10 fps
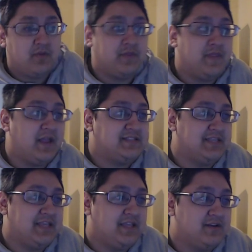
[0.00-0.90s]
The nice
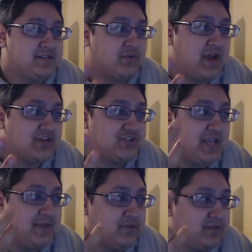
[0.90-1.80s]
thing here is we're
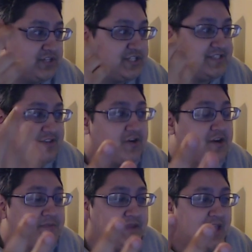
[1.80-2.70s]
actually able to just
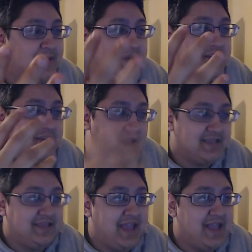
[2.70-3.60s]
start up the game and
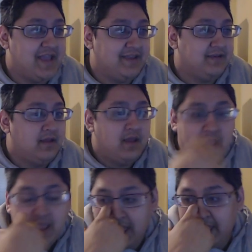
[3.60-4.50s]
again
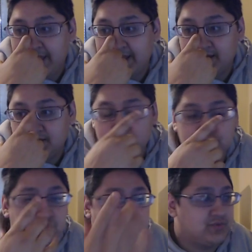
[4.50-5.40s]
and
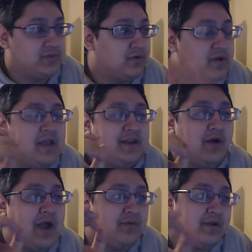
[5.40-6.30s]
do this reroll.
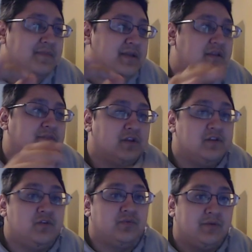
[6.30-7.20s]
Now I recommend if you're
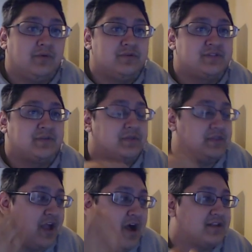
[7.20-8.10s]
gonna do rerolls,
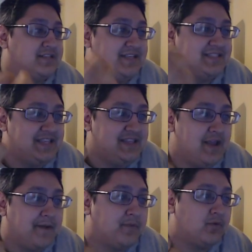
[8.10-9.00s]
Nox is the
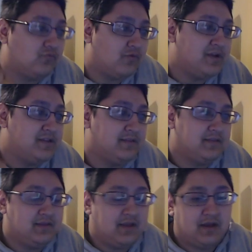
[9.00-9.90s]
number
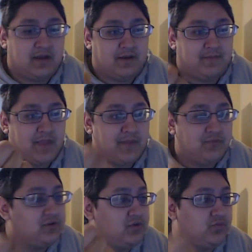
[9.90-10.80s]
one um,
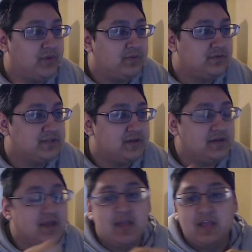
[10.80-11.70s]
emulator to do rerolls
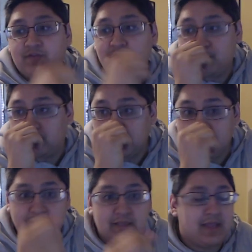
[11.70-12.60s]
on. If you're gonna be
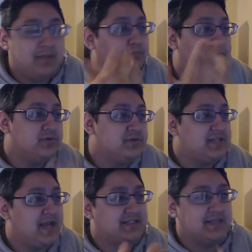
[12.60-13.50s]
playing the game,
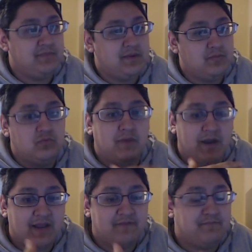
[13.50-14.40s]
Bluestacks and Memu
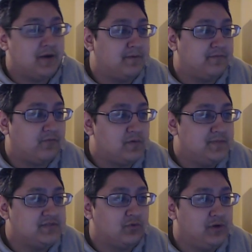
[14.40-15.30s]
might have better
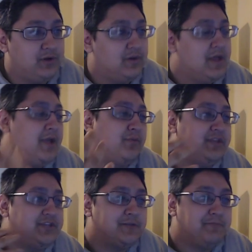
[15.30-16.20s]
performance for you. It
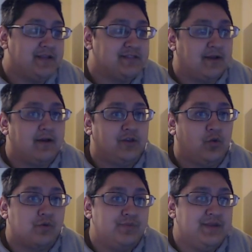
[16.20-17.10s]
really just depends on
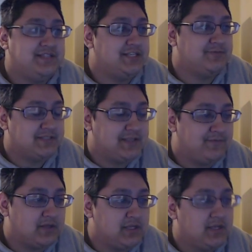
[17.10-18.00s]
your P C
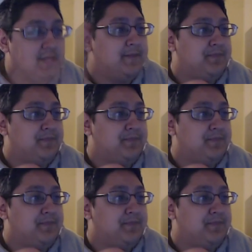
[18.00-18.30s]
specifically.